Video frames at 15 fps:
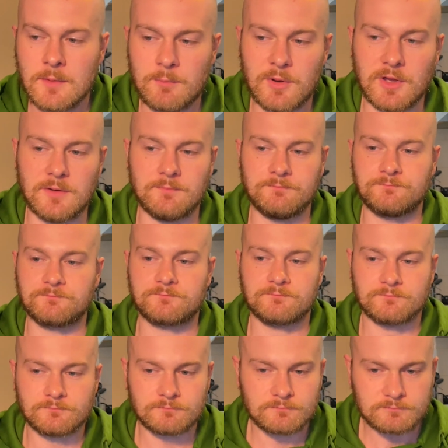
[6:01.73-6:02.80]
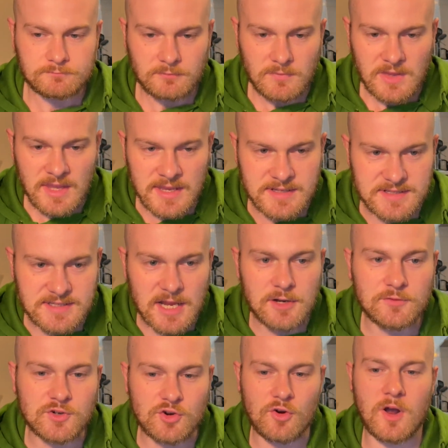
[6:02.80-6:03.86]
But instead
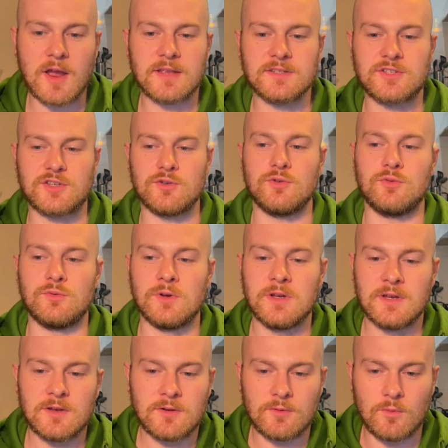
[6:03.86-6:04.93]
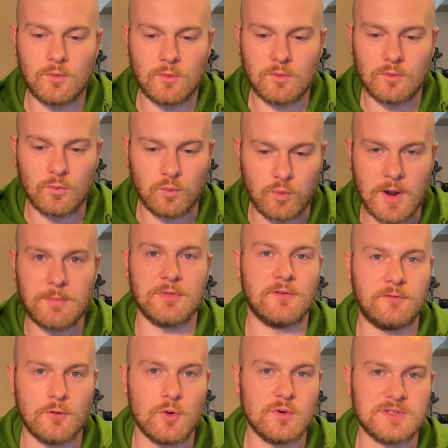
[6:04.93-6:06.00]
of trying to whip the
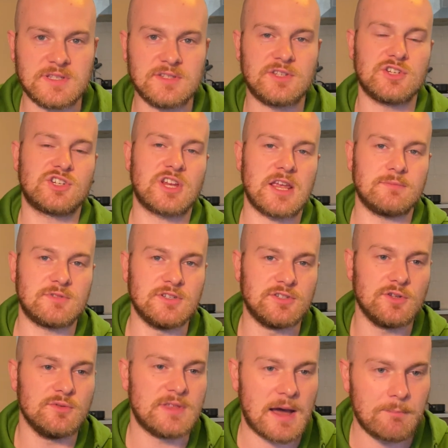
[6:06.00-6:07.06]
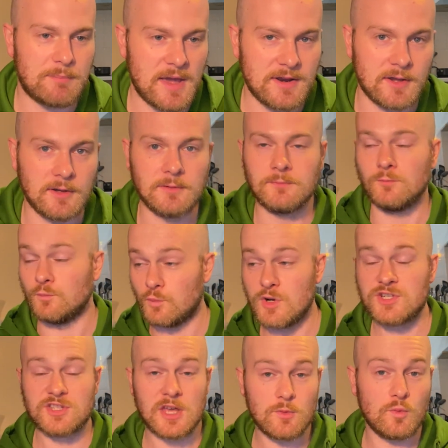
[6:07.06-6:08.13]
forwards into shape to do that better,
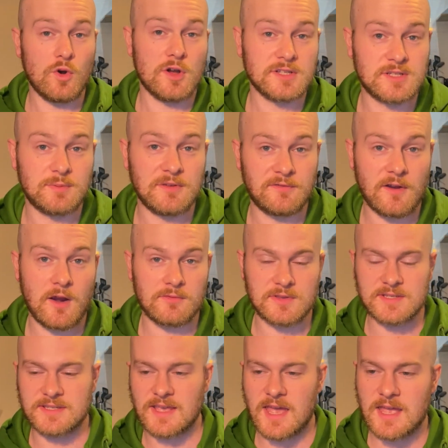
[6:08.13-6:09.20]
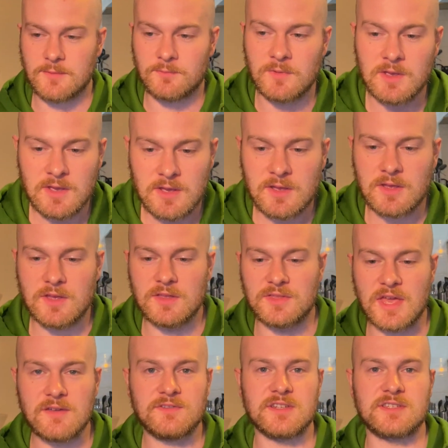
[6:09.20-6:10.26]
which they were, to be fair, in this game,
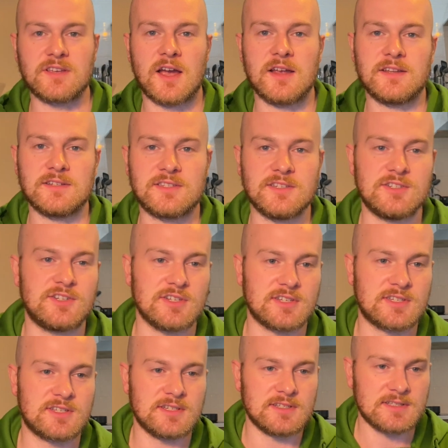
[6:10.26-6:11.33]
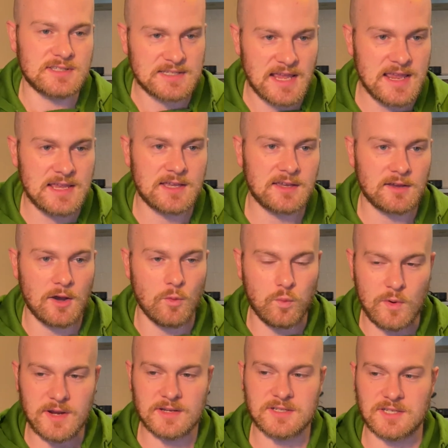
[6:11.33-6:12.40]
they've decided to just take a
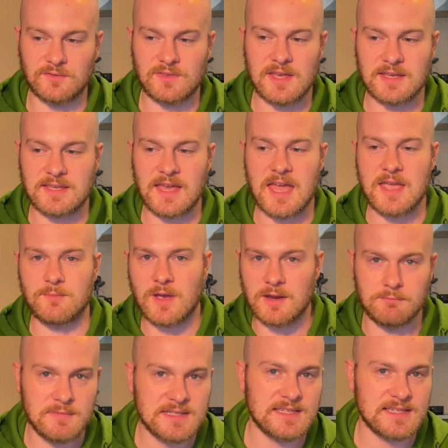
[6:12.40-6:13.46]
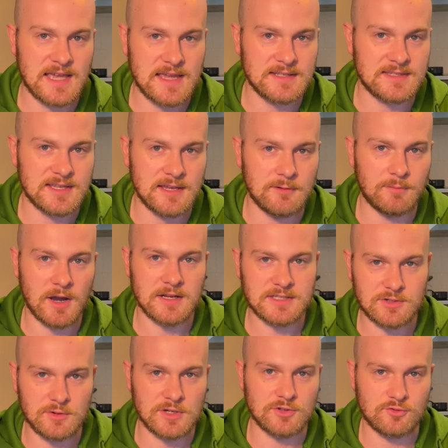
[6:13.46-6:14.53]
weakness of their game and mitigate it by
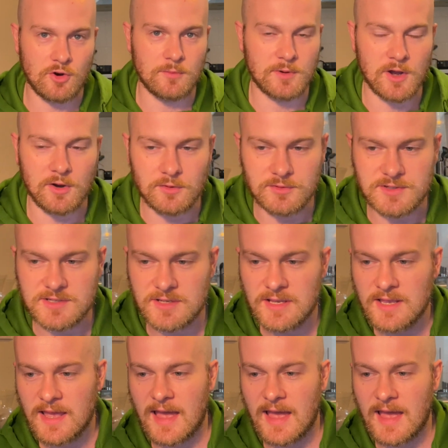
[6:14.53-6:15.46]
doing drop goals.